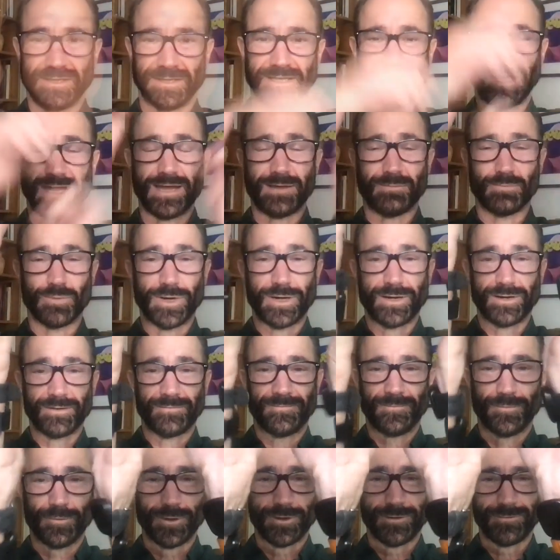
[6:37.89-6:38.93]
Yeah, I'm
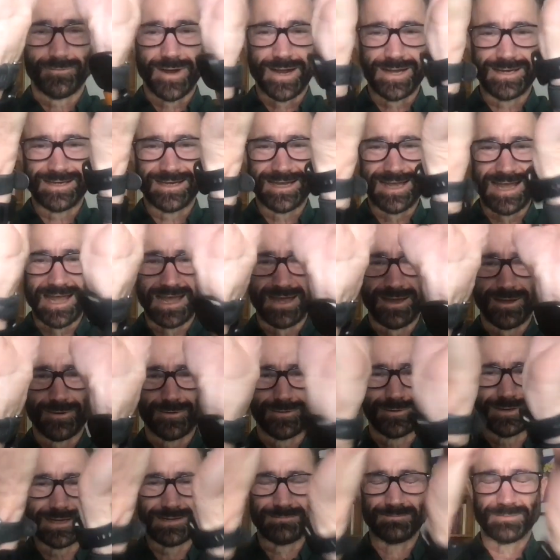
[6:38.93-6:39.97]
wearing four right
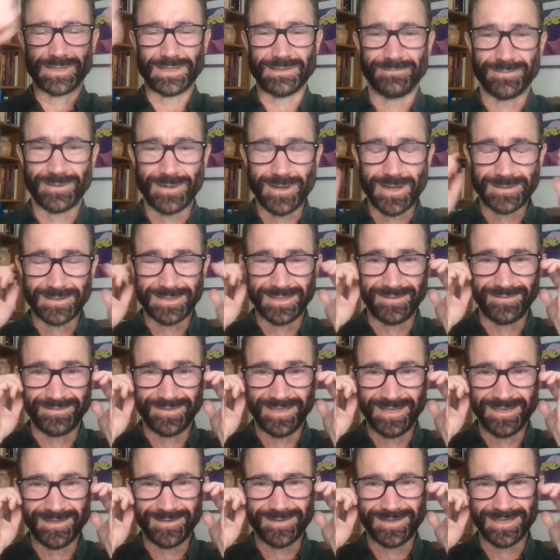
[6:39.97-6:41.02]
now. And believe it or not, these
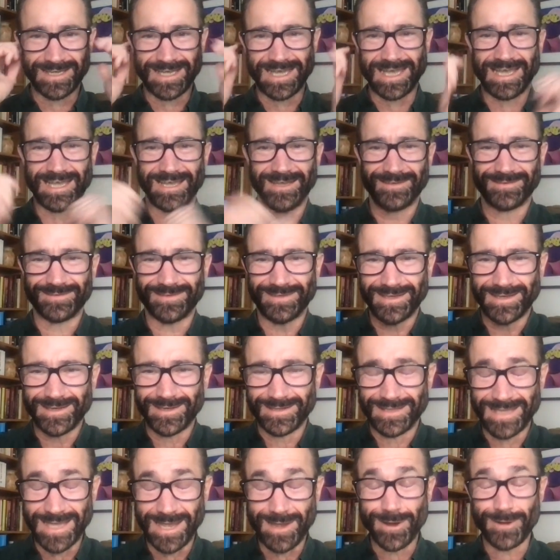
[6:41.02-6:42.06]
hearing aids,
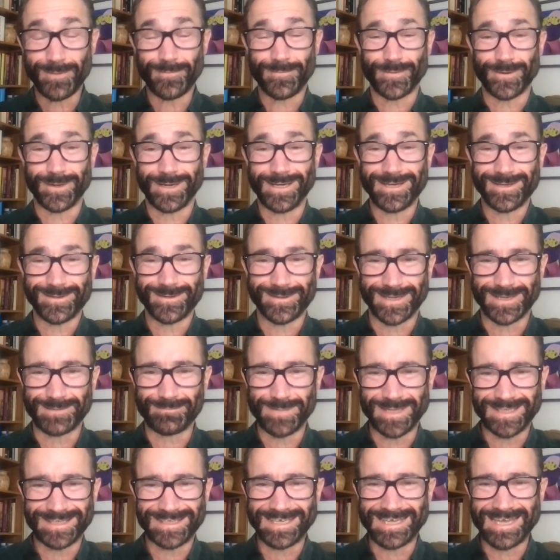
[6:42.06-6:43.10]
they are for
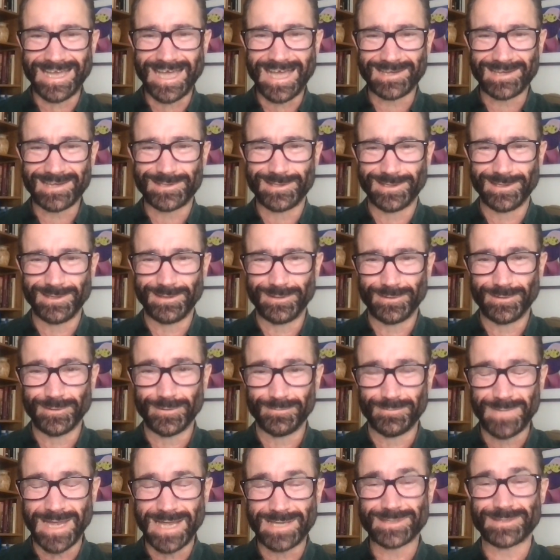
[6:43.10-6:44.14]
hearing, but they actually
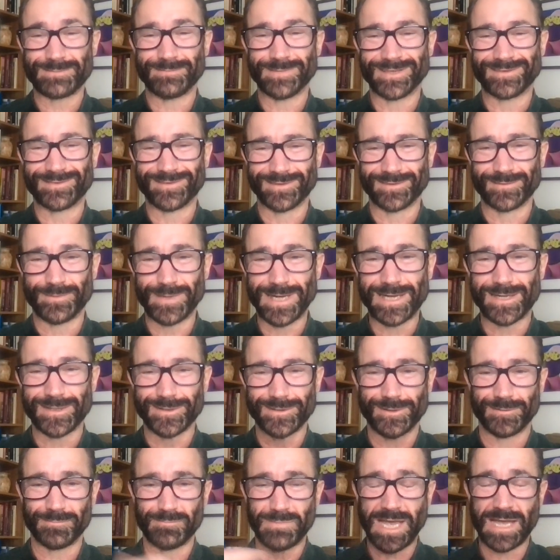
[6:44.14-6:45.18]
do measurements as
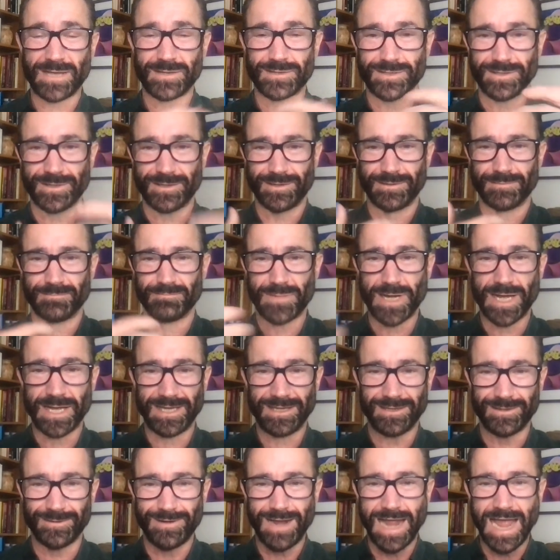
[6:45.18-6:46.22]
well. They'll measure my
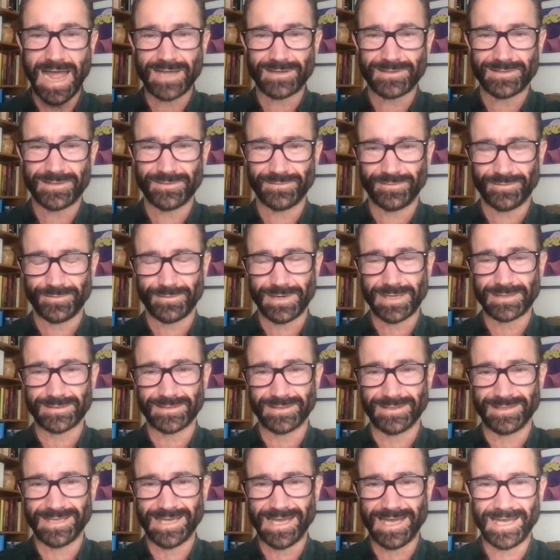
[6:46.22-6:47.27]
interactions
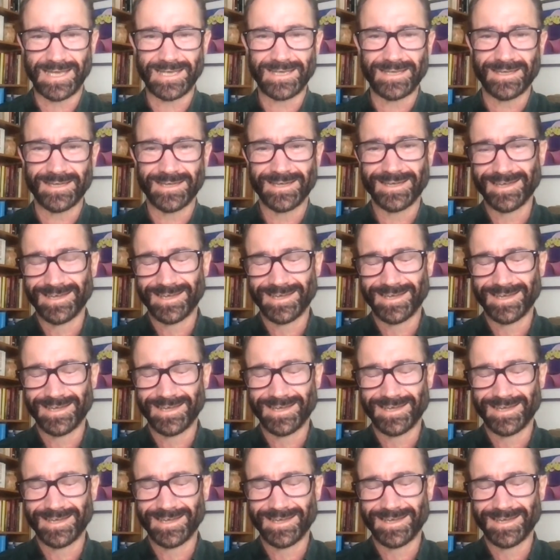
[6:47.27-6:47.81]
throughout the day.